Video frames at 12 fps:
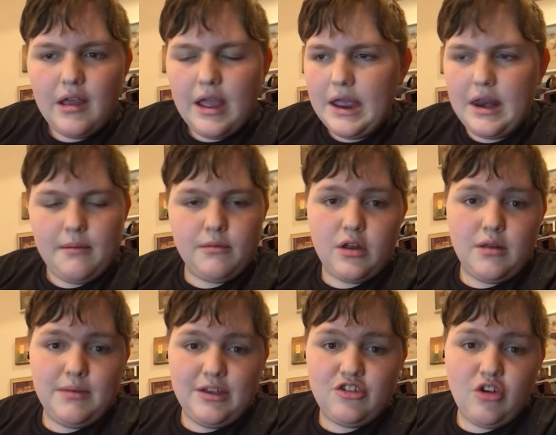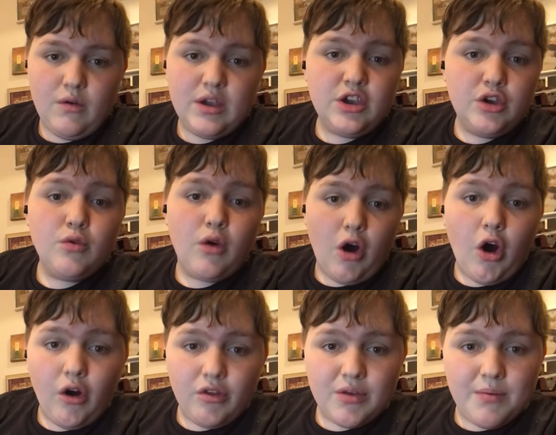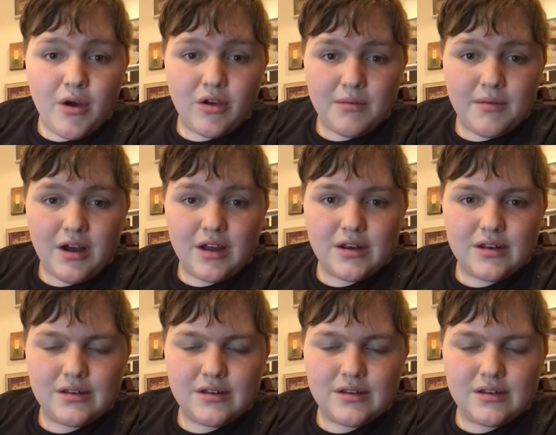and I'm gonna be showing you all the Pokemon.